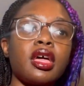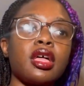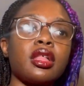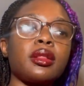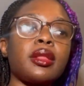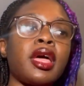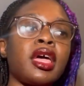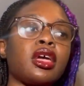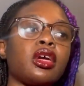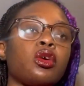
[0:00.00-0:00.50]

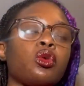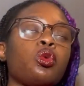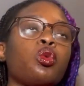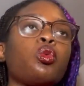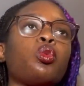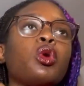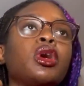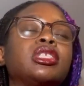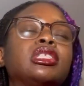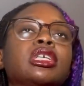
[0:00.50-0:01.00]
Like,
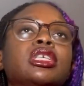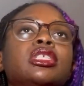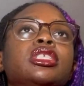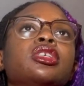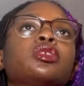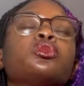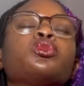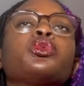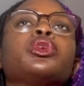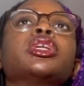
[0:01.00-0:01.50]
what does
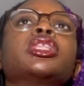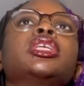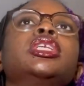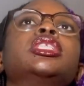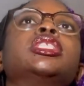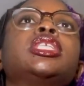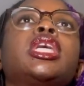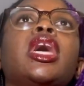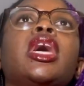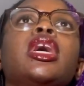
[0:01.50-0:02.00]
it really
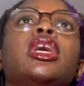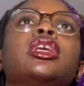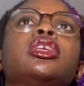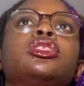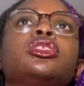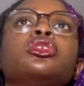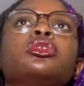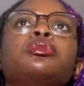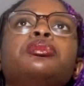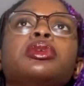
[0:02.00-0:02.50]
take
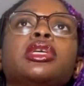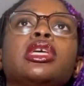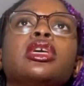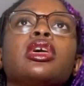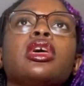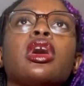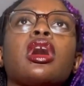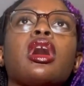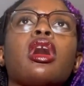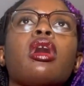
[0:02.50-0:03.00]
to
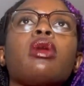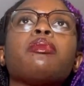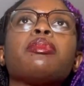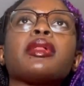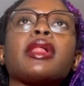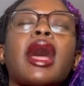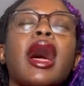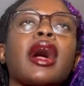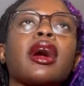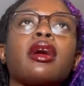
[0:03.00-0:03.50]
be a
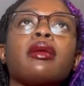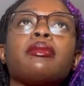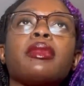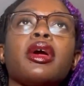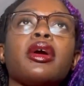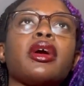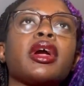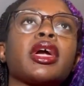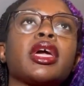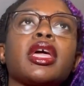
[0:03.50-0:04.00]
black
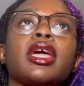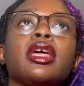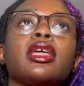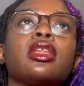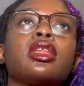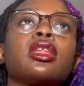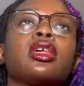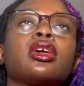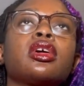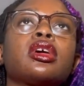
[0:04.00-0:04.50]
American?